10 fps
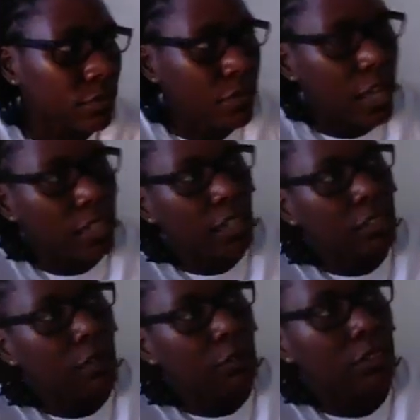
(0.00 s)
I guess
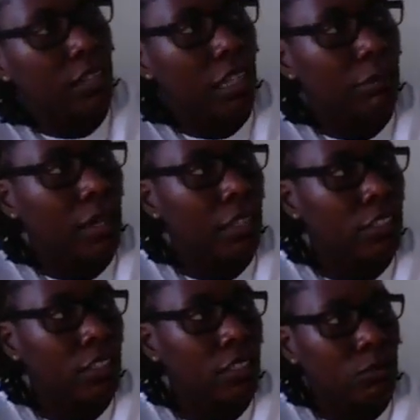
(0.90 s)
I would say by
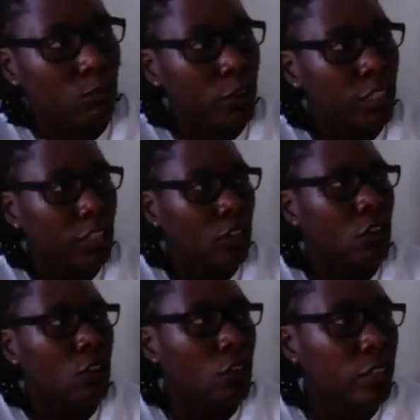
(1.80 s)
just working
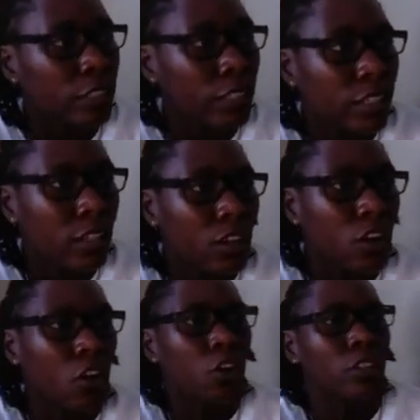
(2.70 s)
hard
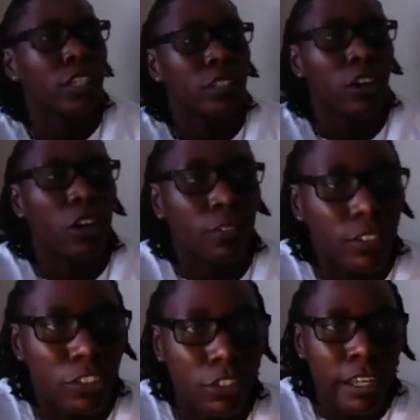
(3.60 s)
on and off the
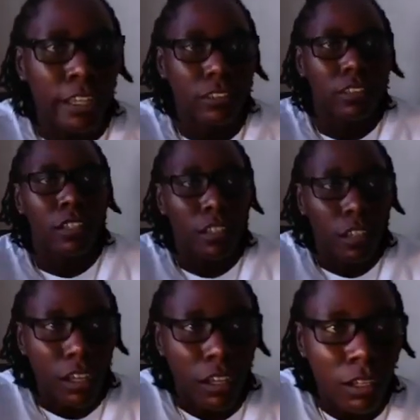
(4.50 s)
track.
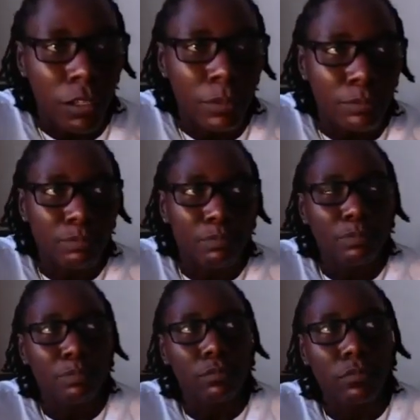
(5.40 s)
I
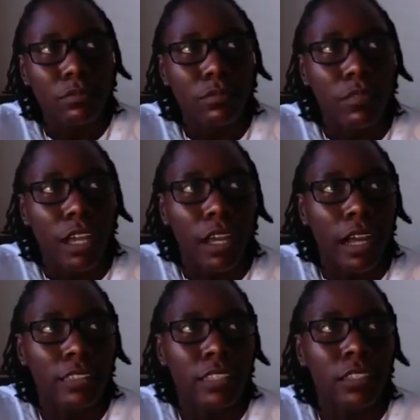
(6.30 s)

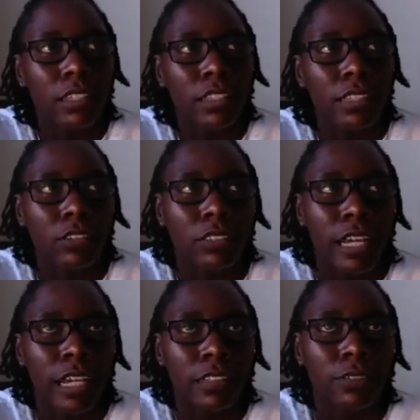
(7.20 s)
did things
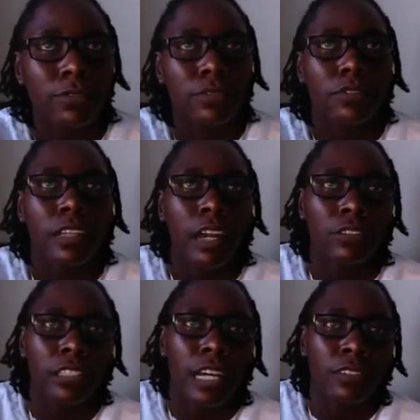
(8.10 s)
outside of
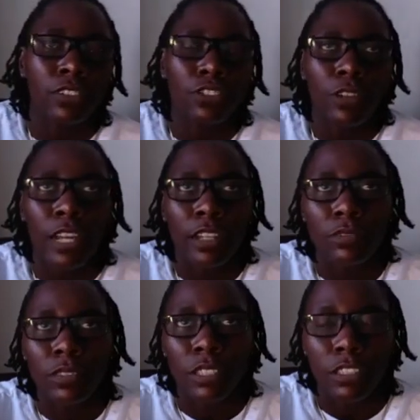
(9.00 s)
the track
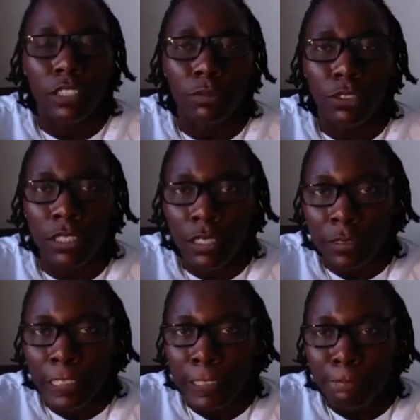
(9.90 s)
in the community.
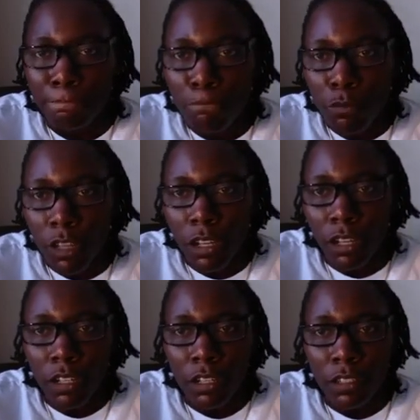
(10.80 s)

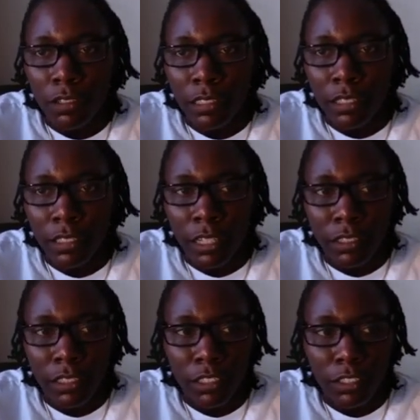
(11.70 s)
I did a lot of
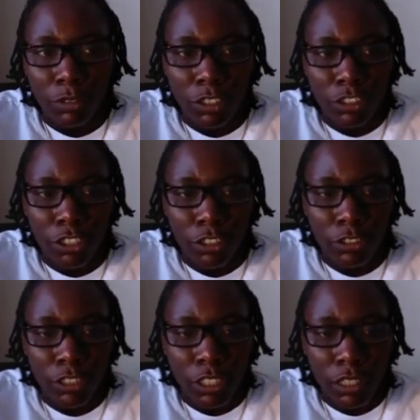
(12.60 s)
things with the
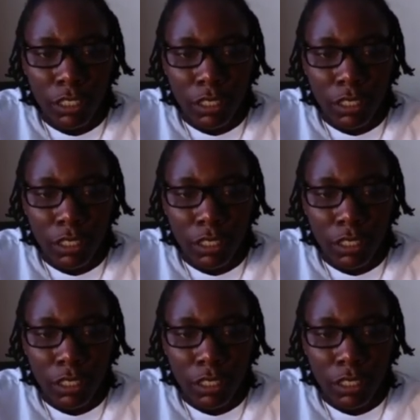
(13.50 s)
church.